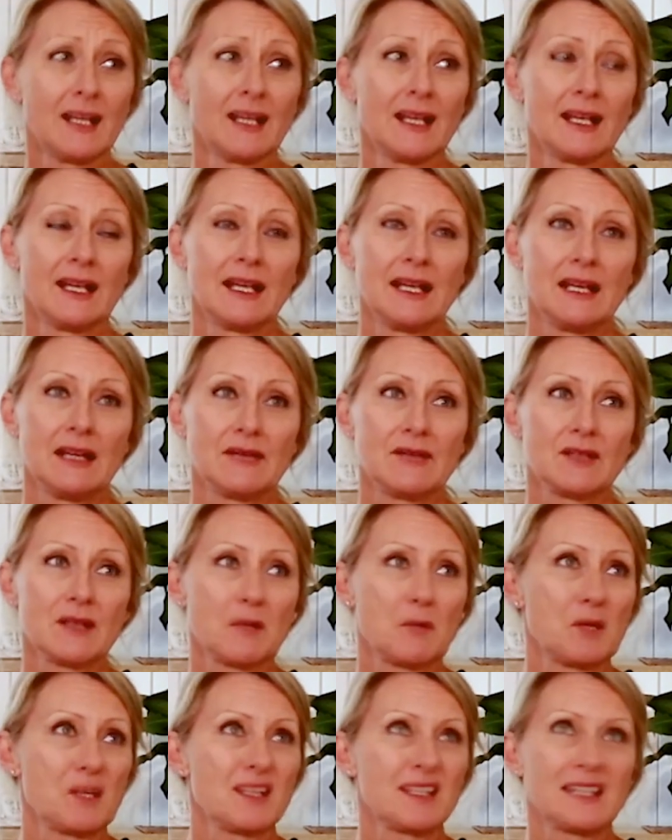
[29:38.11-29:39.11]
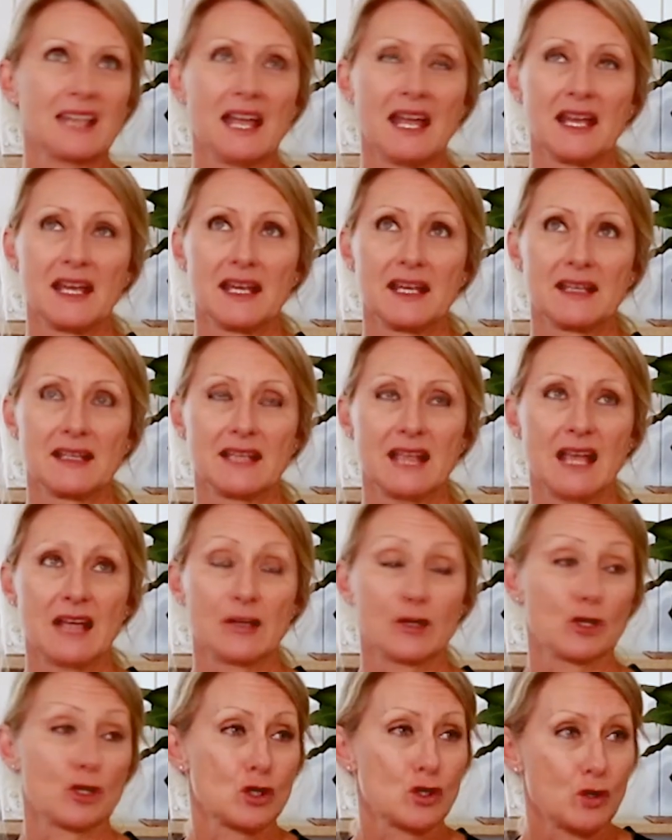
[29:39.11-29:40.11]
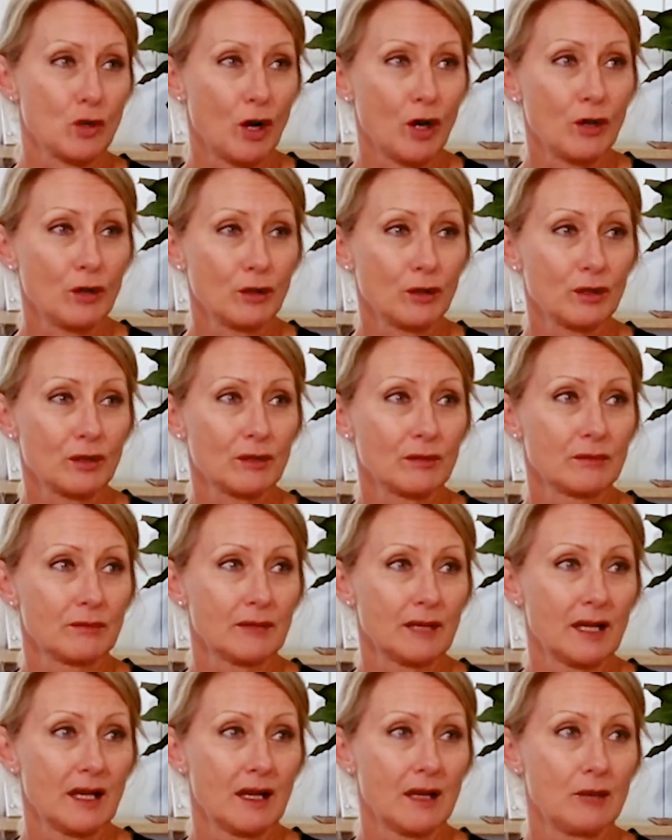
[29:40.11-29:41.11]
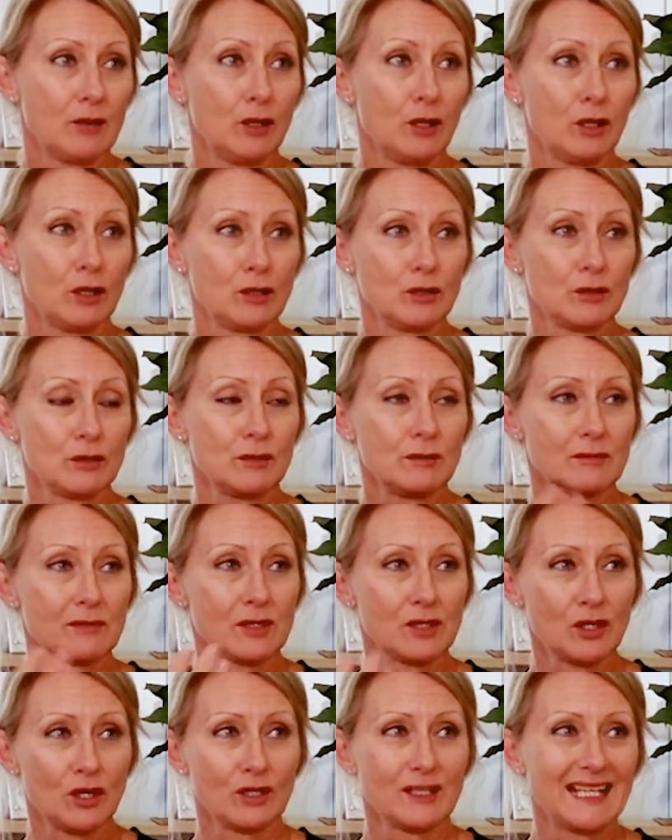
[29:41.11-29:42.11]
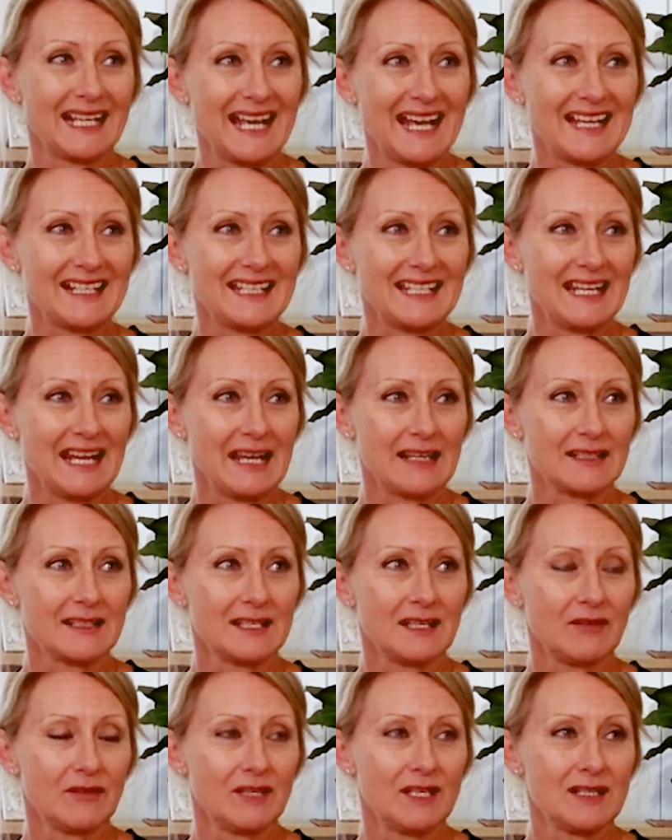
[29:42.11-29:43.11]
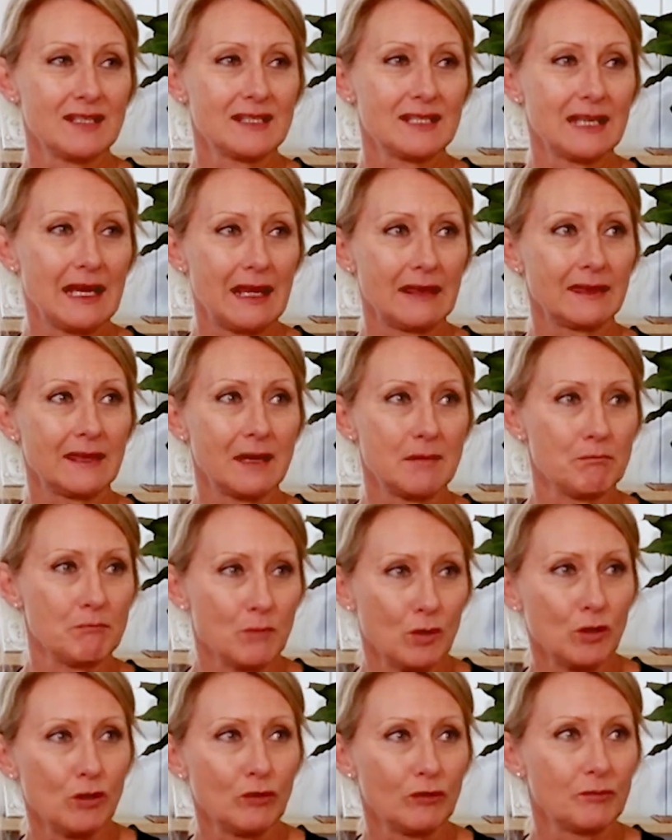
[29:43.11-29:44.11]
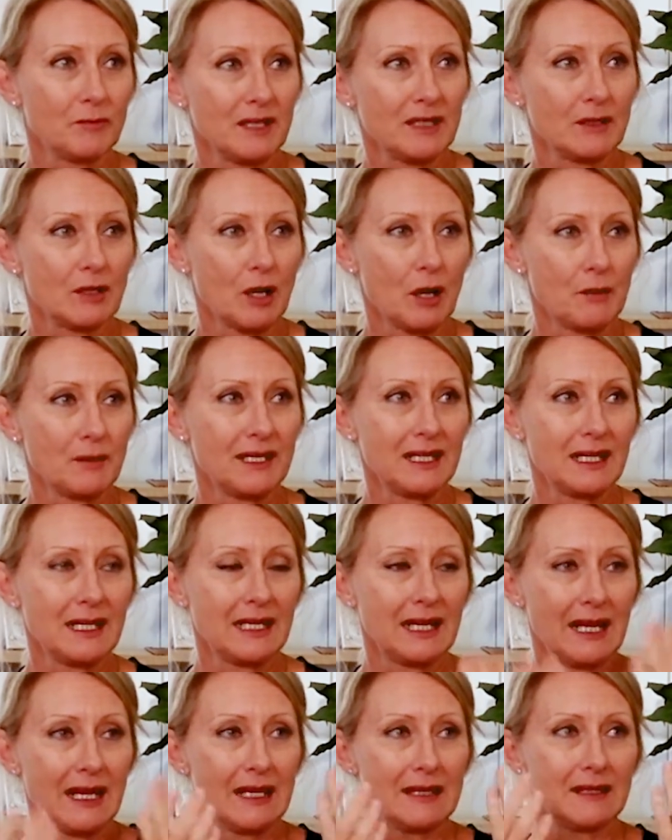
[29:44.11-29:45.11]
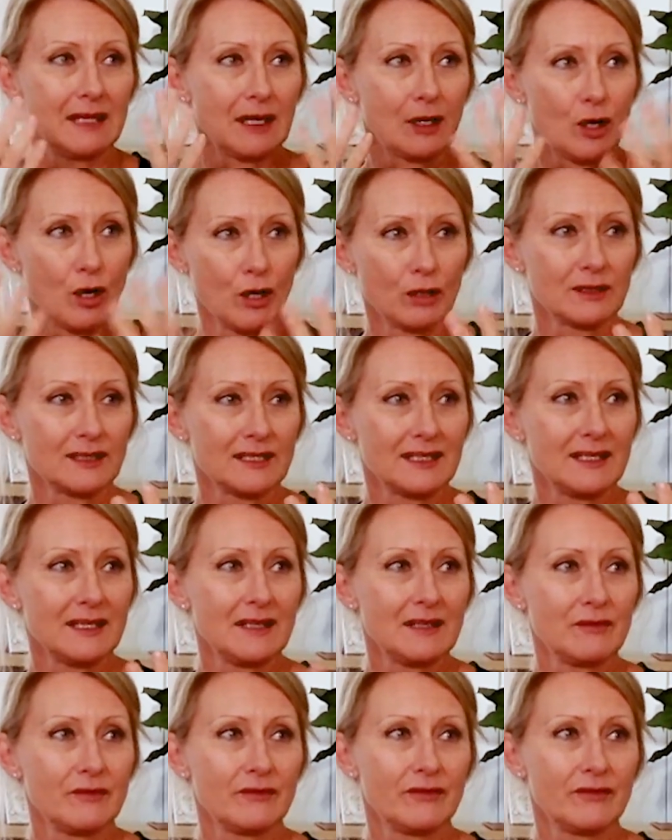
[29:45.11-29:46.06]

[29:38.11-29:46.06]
If someone, say, has had a stroke, you can do certain gardening activities to get their movement going again, their cognitive